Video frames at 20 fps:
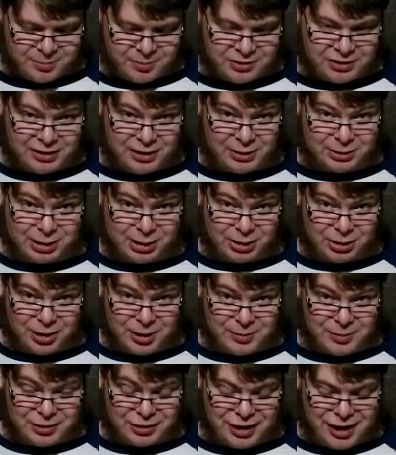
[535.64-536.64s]

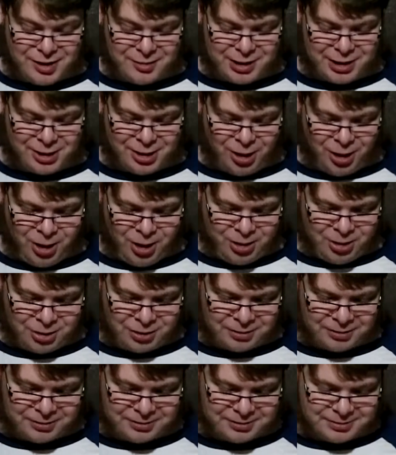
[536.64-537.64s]
Zelda-themed chamois cloth.
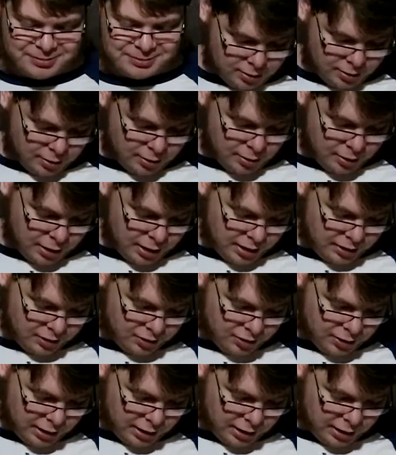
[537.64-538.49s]
Alright, and